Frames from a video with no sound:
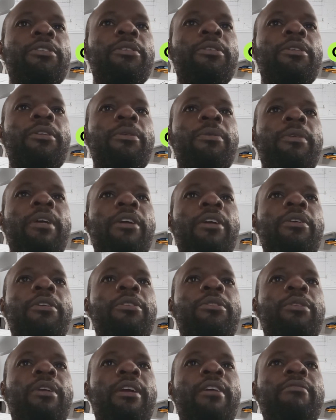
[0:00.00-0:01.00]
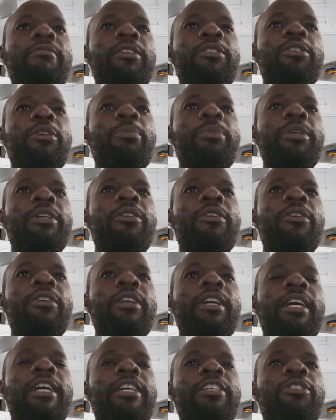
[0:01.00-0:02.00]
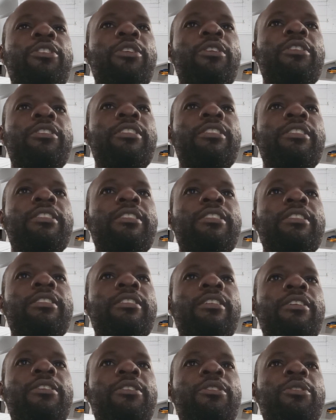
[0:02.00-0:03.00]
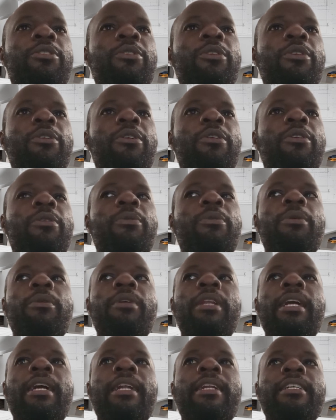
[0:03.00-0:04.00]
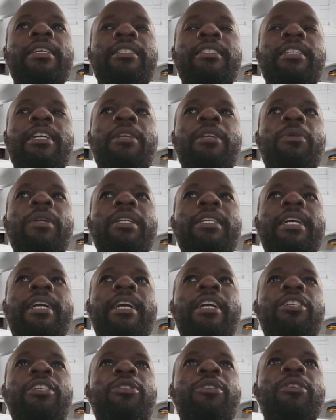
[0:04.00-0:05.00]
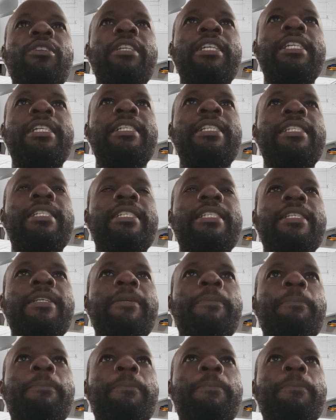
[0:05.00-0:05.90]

So we are going to have a topic on CAISSONs. So we will understand what a CAISSON is,